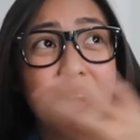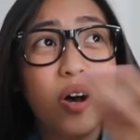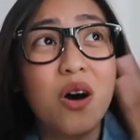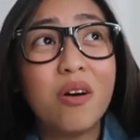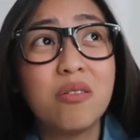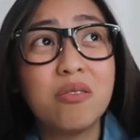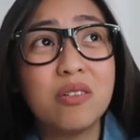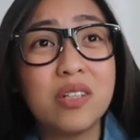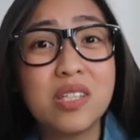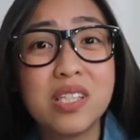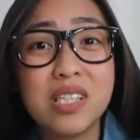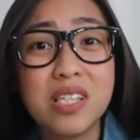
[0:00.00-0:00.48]

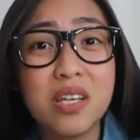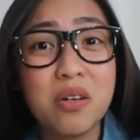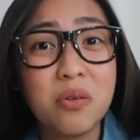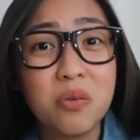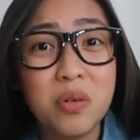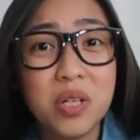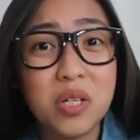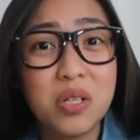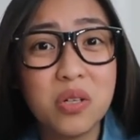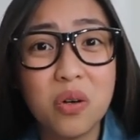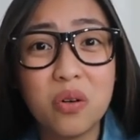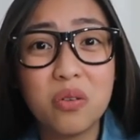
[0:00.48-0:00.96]
obviously
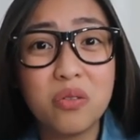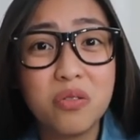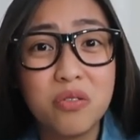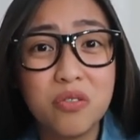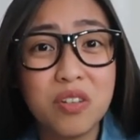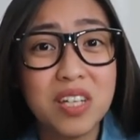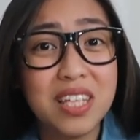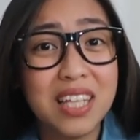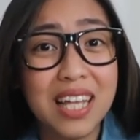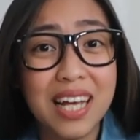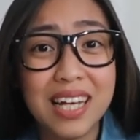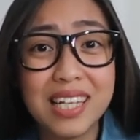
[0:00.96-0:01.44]
we don't
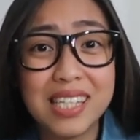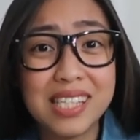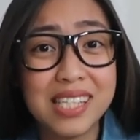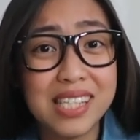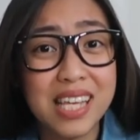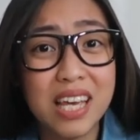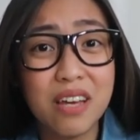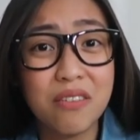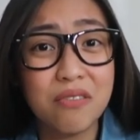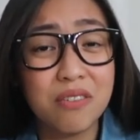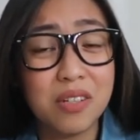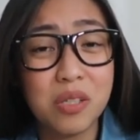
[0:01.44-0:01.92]
feel as
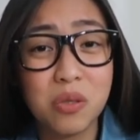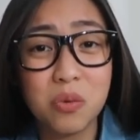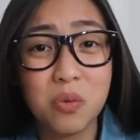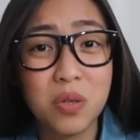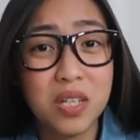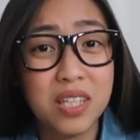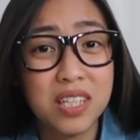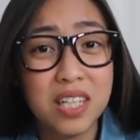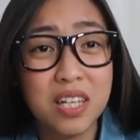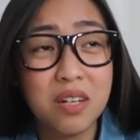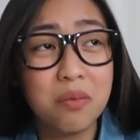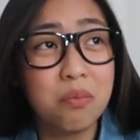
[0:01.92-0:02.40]
safe as
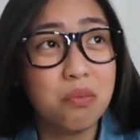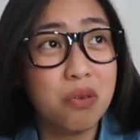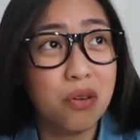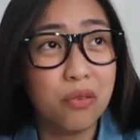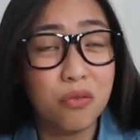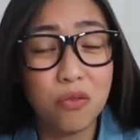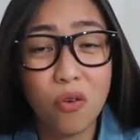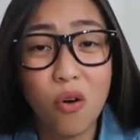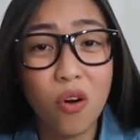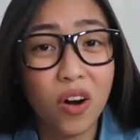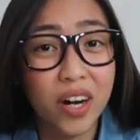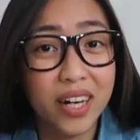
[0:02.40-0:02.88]
we did
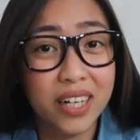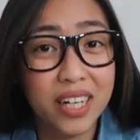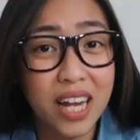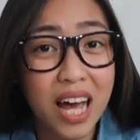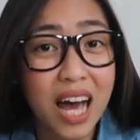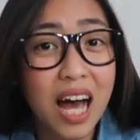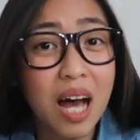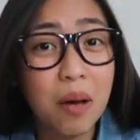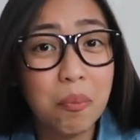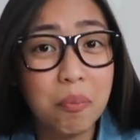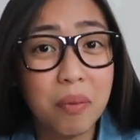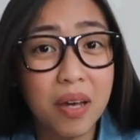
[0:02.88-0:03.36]
before it
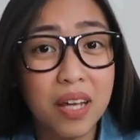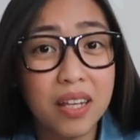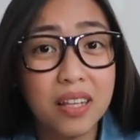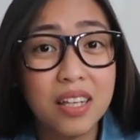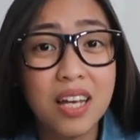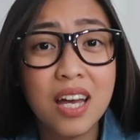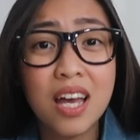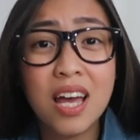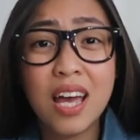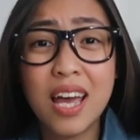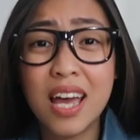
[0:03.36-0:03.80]
happened,